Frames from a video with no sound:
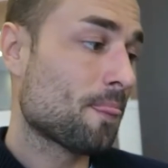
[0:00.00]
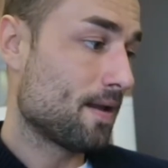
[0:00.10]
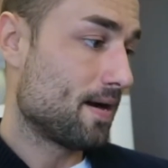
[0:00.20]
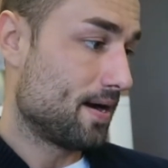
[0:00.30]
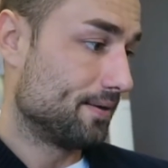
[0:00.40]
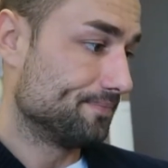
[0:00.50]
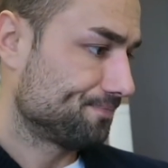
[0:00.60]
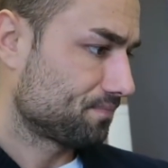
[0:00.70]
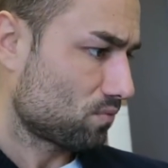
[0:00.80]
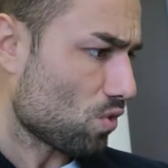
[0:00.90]

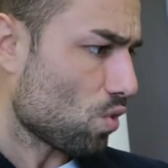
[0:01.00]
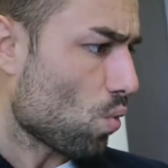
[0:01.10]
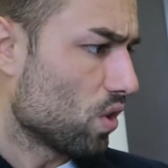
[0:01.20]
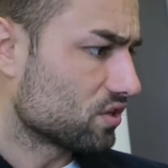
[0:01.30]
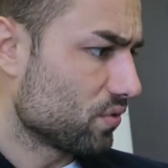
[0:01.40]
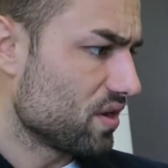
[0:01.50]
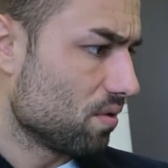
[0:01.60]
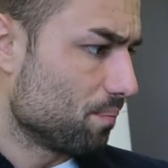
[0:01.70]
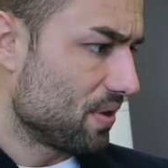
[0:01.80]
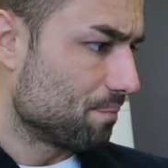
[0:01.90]
What's a
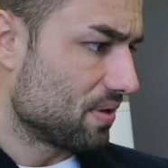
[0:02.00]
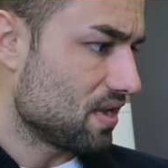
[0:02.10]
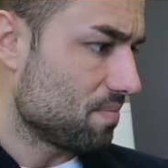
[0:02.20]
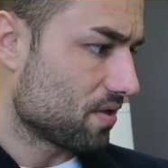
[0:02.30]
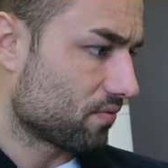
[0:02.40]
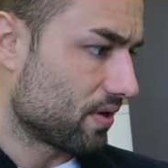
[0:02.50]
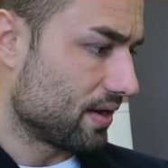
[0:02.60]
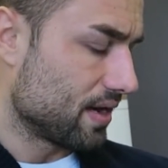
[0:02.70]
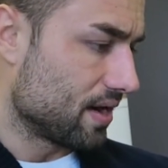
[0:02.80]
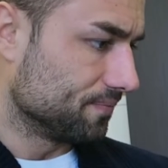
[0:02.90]
real big behemoth
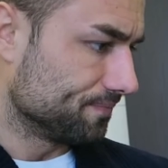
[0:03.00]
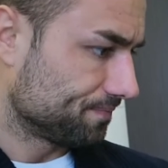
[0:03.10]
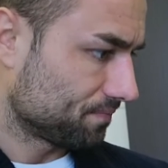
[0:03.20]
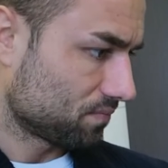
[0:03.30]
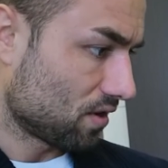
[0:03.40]
right now?